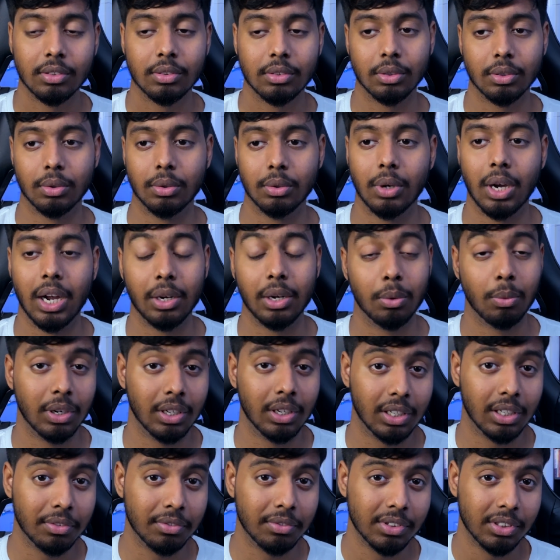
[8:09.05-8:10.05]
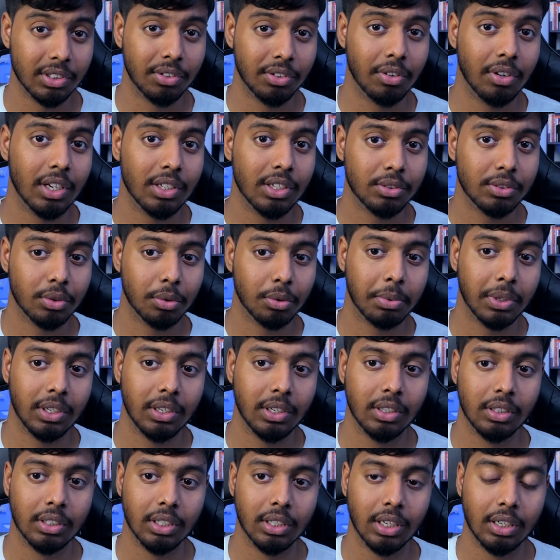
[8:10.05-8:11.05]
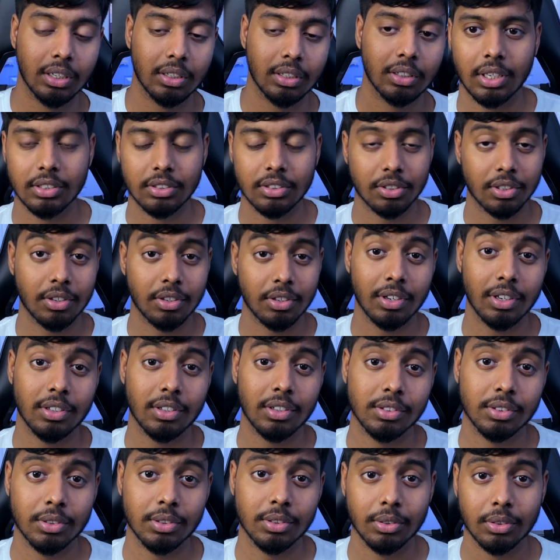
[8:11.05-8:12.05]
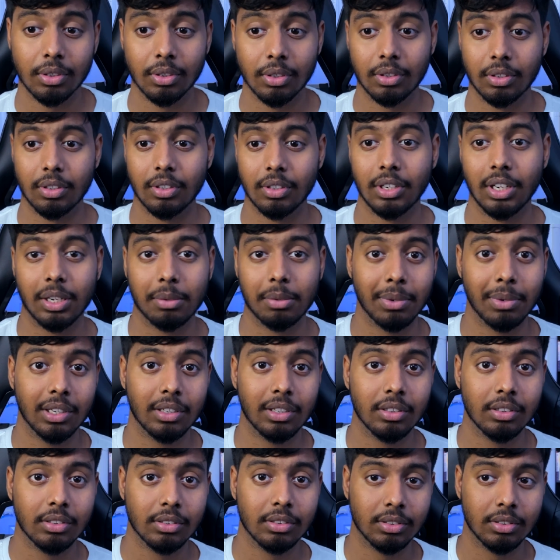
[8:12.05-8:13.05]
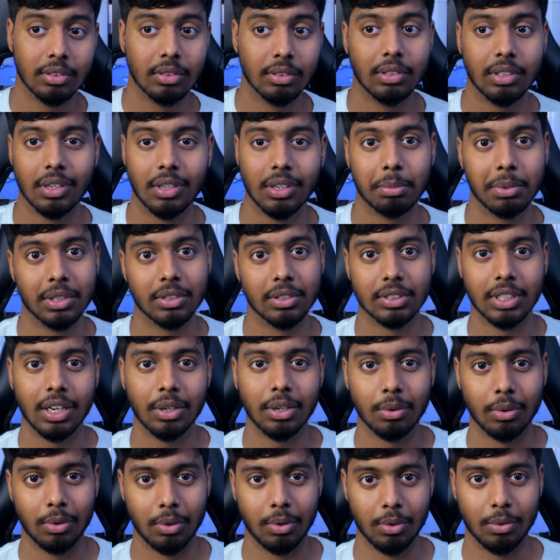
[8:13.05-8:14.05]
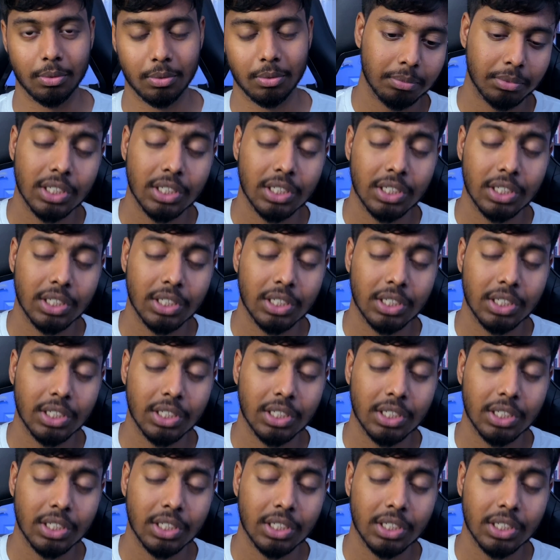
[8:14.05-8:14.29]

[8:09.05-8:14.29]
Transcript: So I don't want to give a generalized opinion that engineering is good or like medical is good here because I don't know.